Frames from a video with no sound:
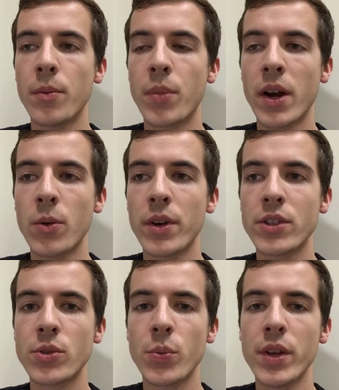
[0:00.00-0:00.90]
by
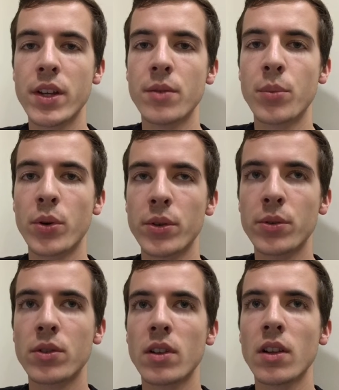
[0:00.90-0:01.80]
which we can
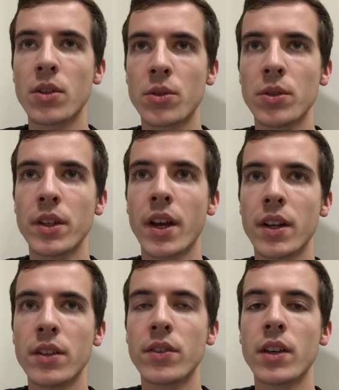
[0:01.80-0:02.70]
produce literally
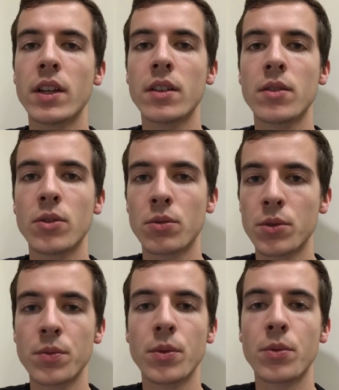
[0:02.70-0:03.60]
anything
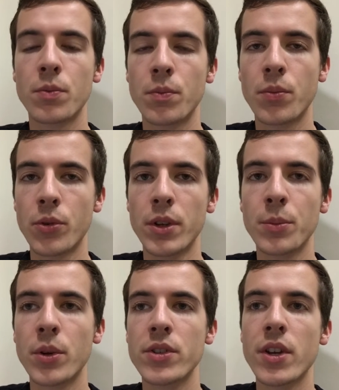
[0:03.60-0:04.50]
through
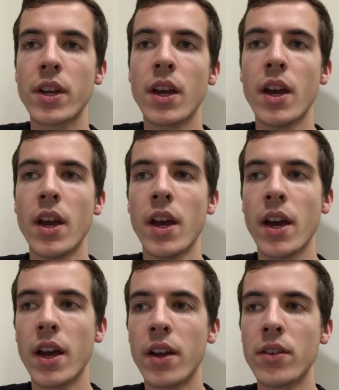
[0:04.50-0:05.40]
3D printing.
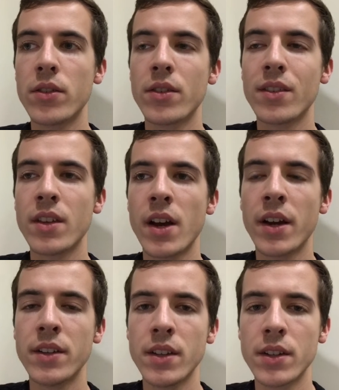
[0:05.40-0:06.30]
And the
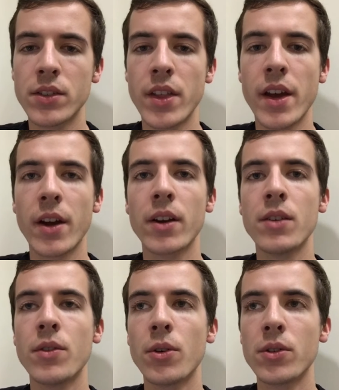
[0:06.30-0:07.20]
idea is there,
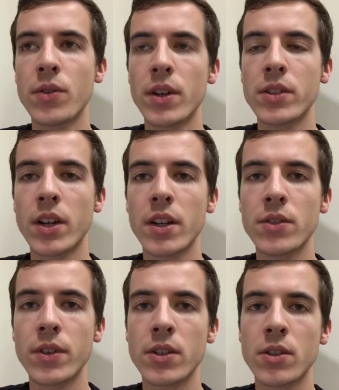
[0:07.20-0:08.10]
even though it's very science
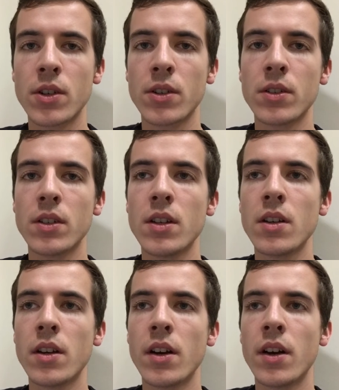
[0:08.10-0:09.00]
fiction
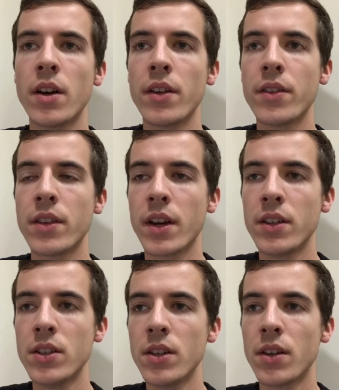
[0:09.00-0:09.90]
currently. The
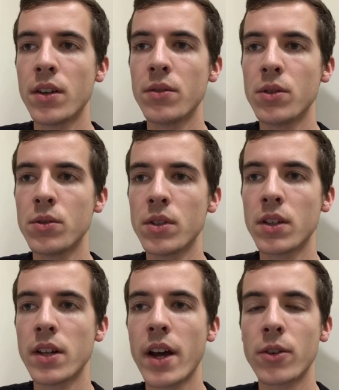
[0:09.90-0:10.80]
idea of
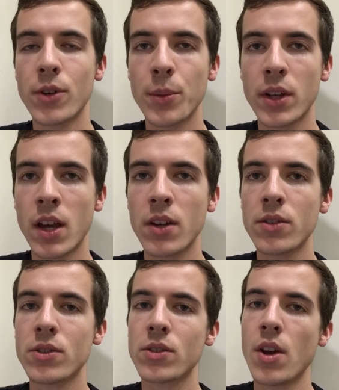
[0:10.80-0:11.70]
using
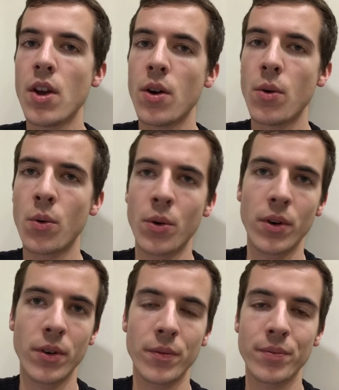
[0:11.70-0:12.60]
nanoreplicators,
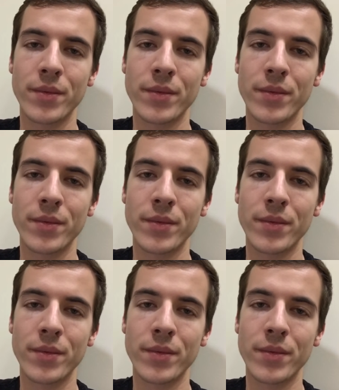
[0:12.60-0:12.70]
or